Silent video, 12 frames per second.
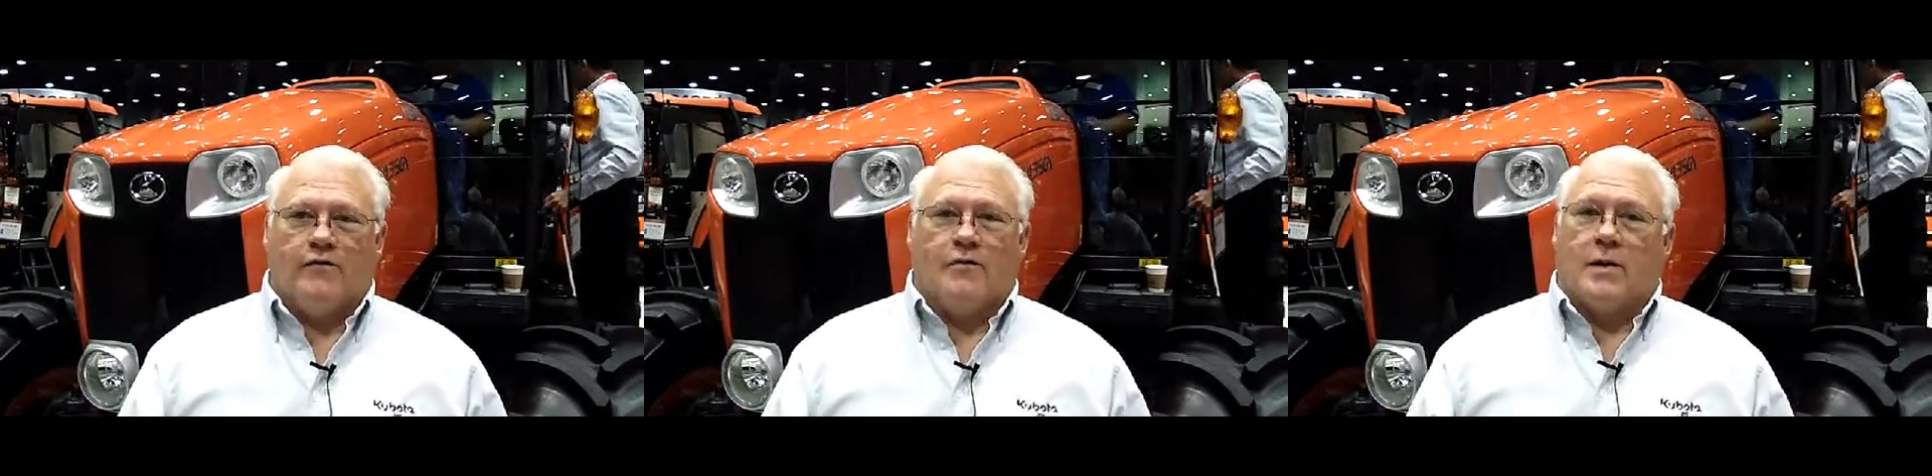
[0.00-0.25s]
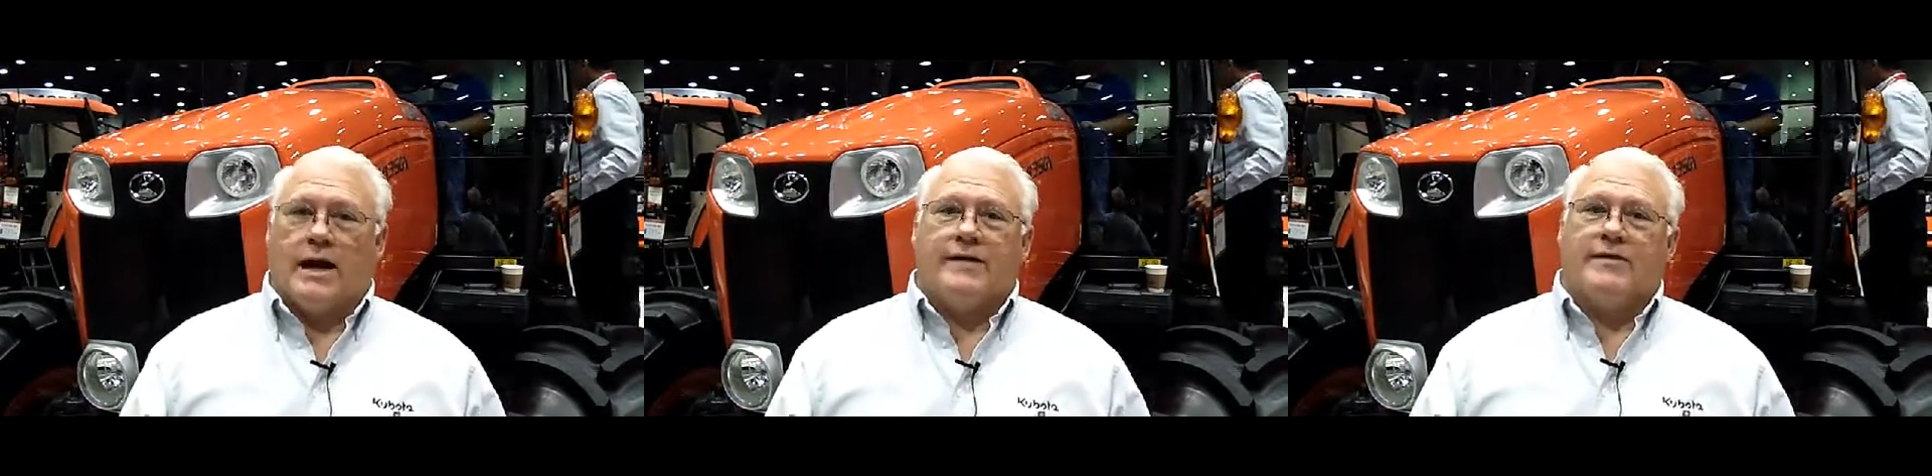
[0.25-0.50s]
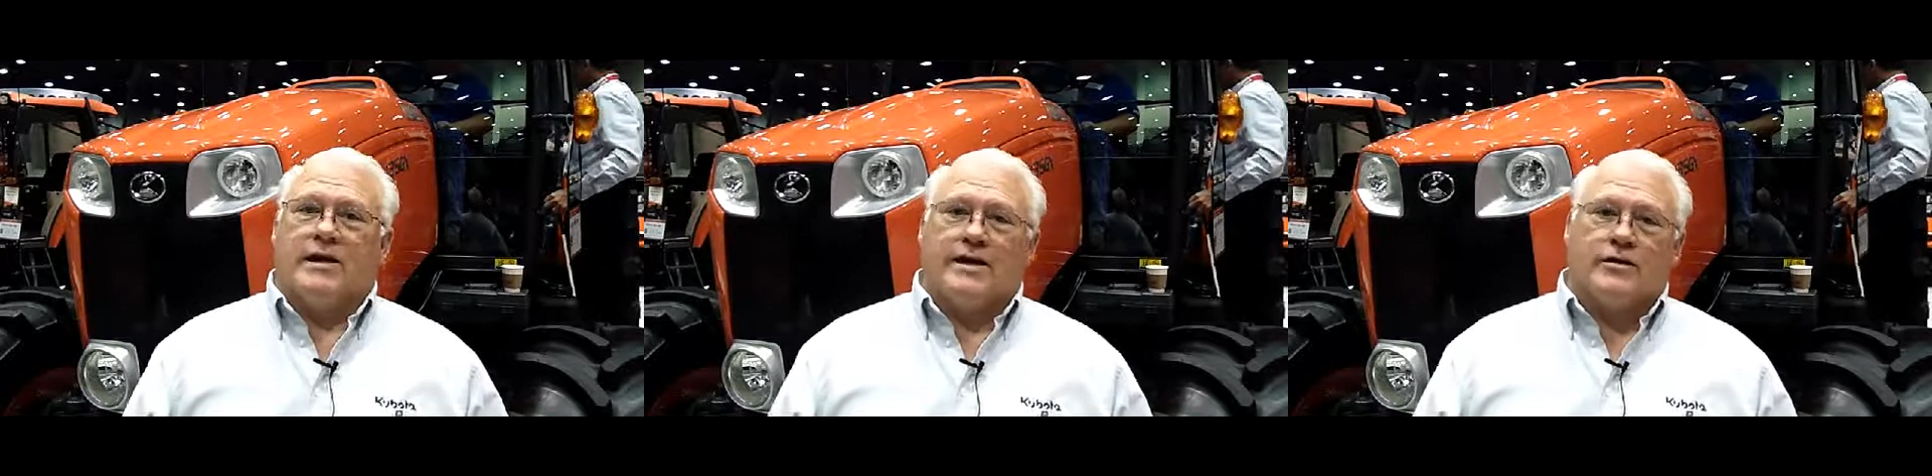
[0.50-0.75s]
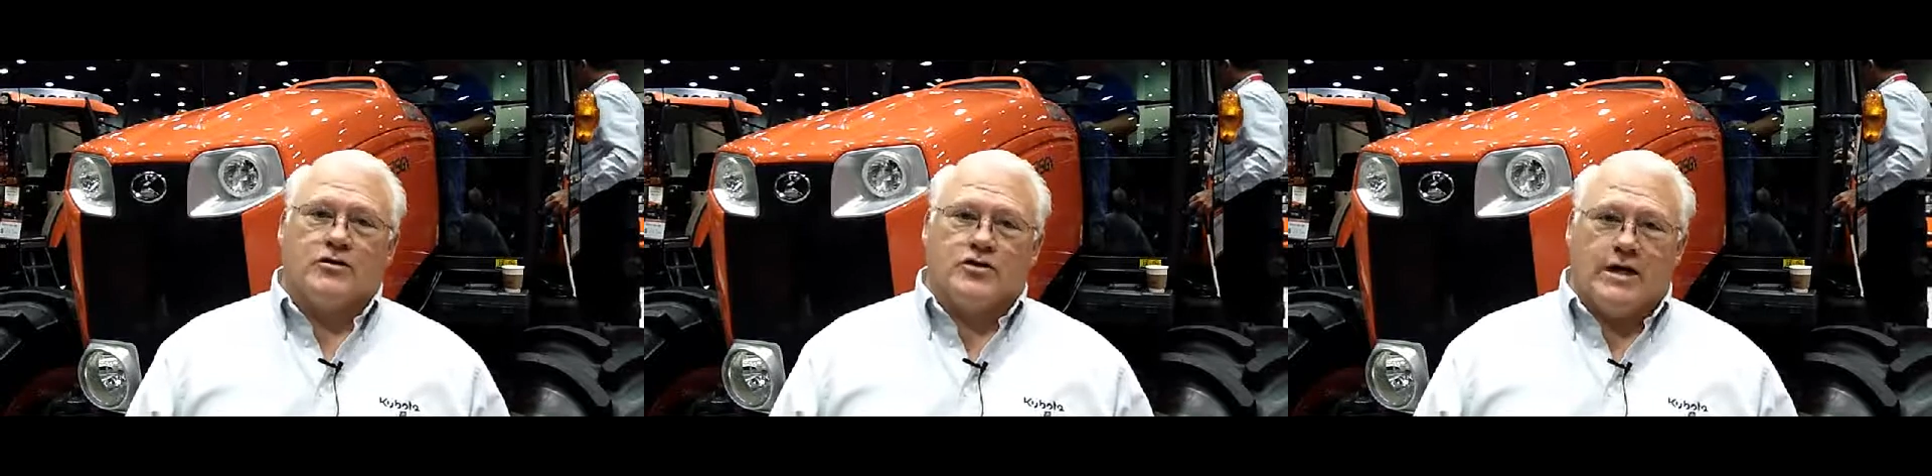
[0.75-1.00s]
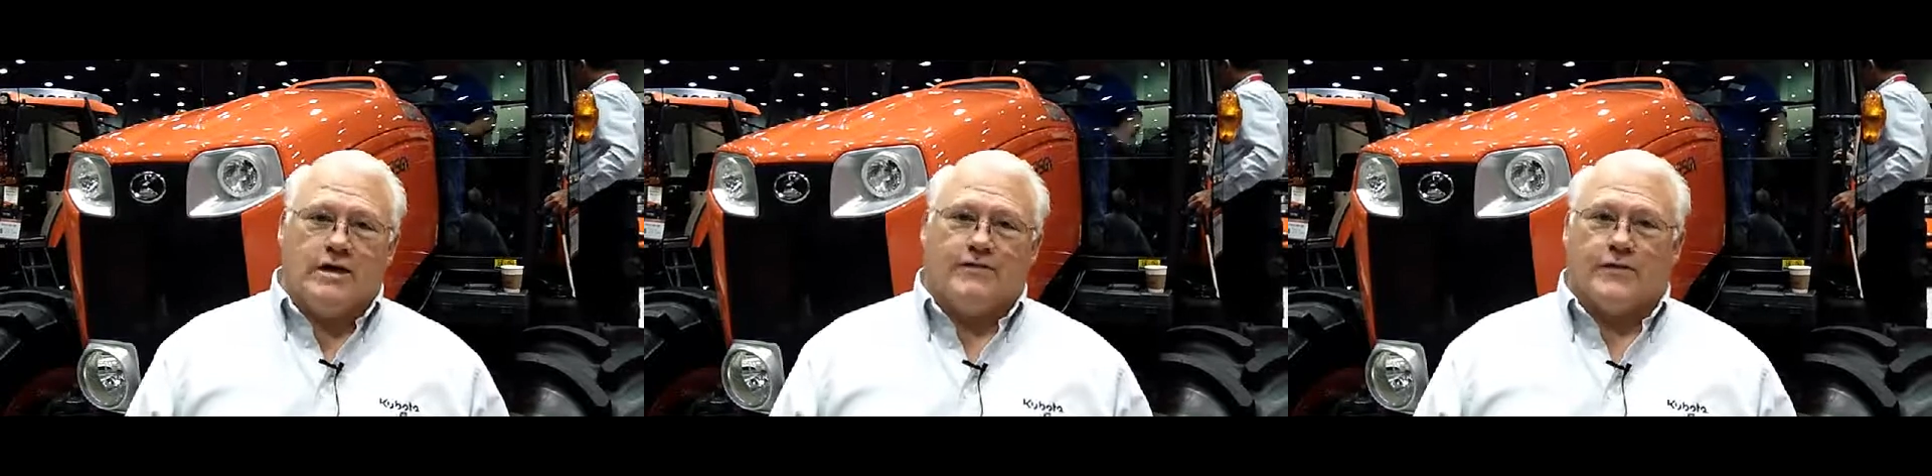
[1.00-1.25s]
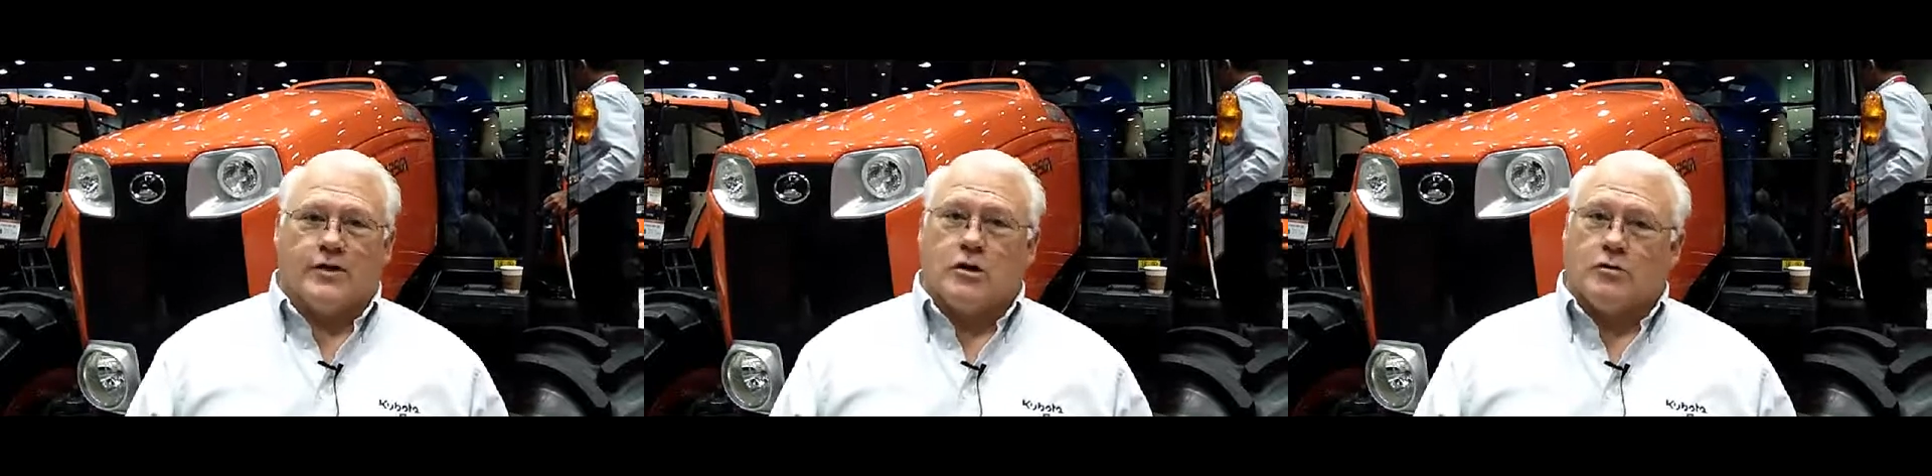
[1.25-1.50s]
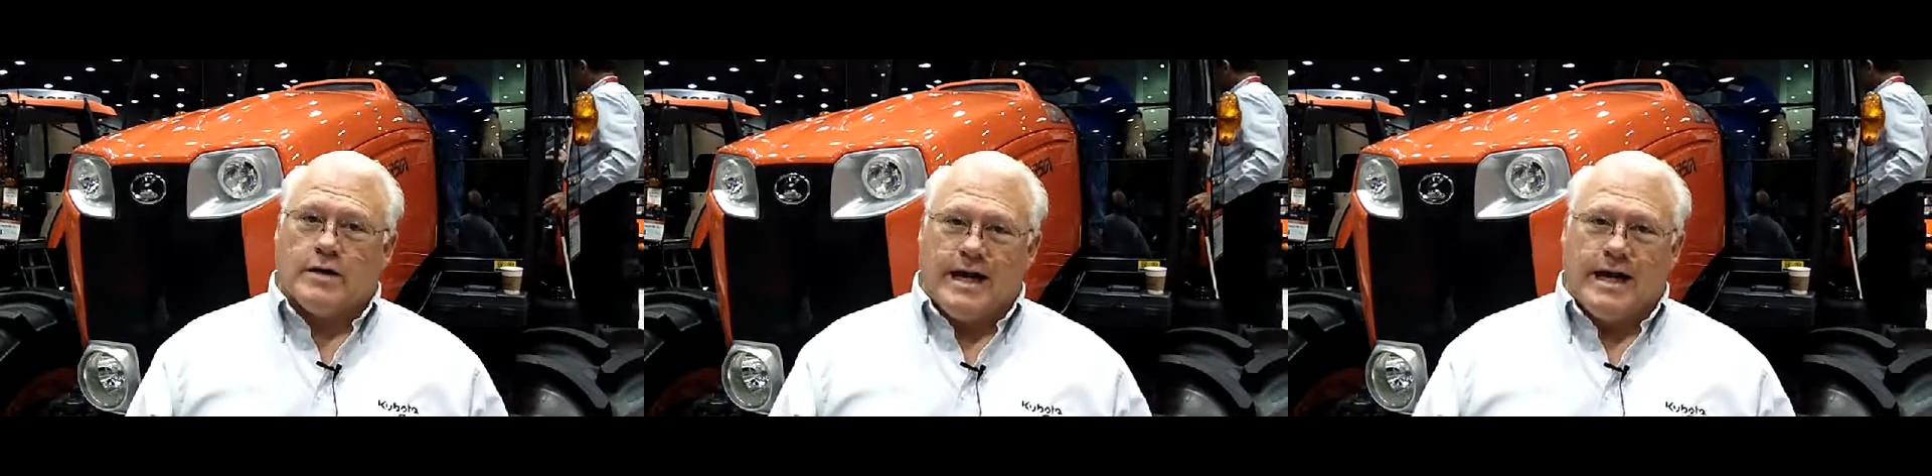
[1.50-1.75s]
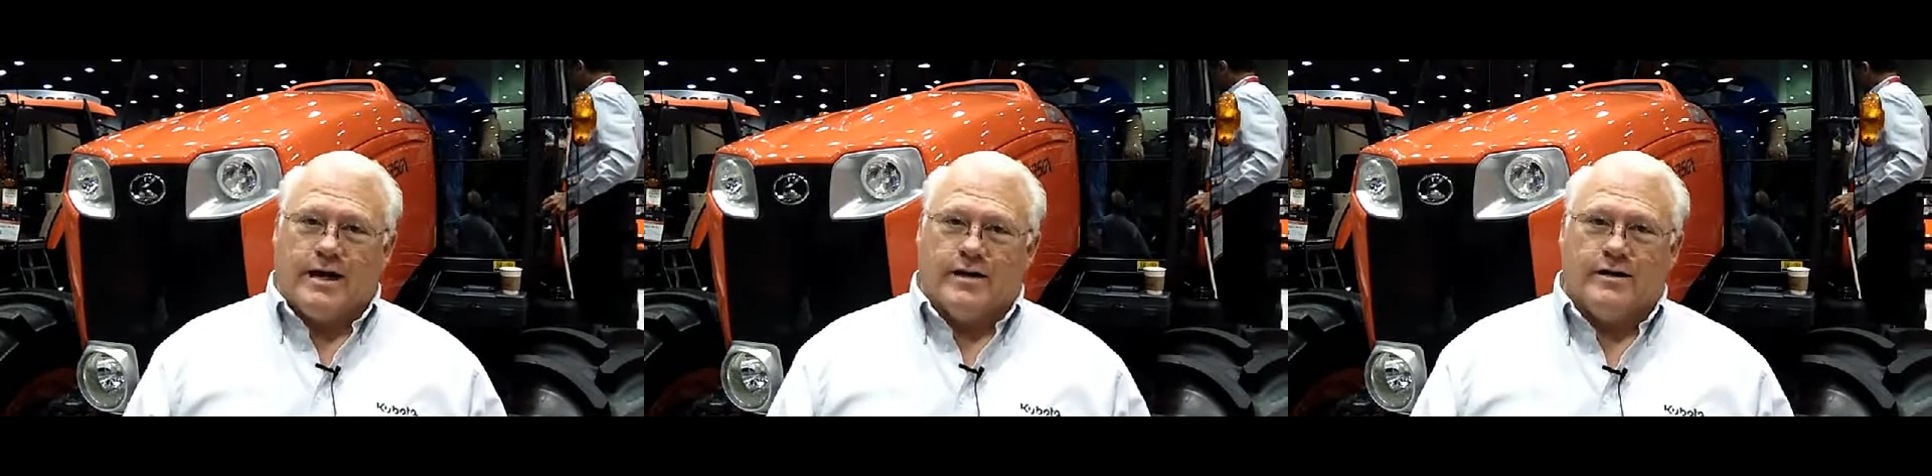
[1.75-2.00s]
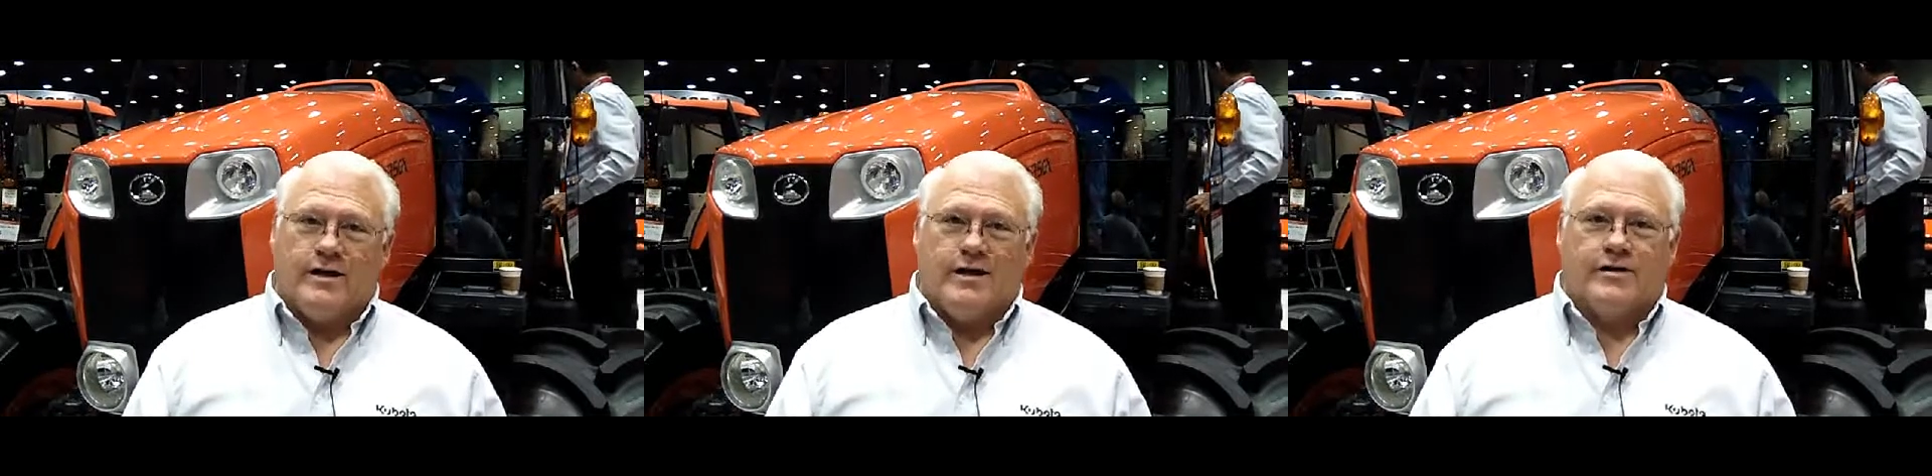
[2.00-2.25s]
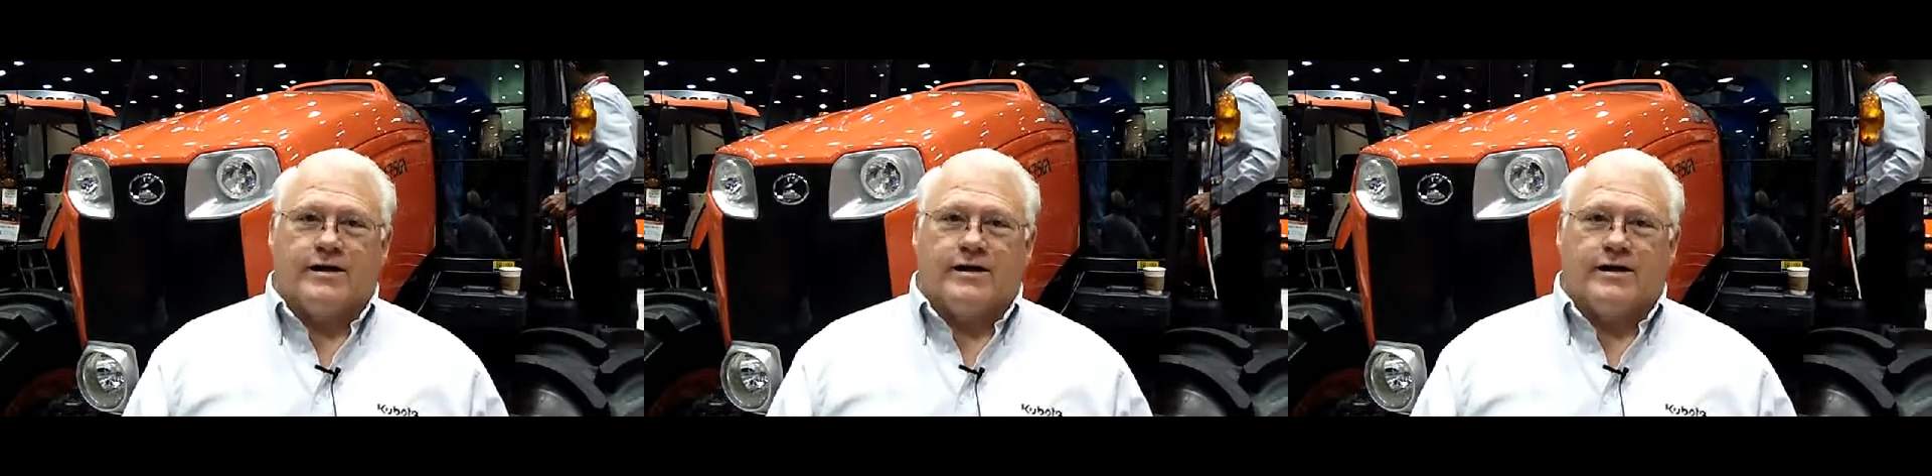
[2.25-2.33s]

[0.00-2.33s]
We've applied the letter G for Grand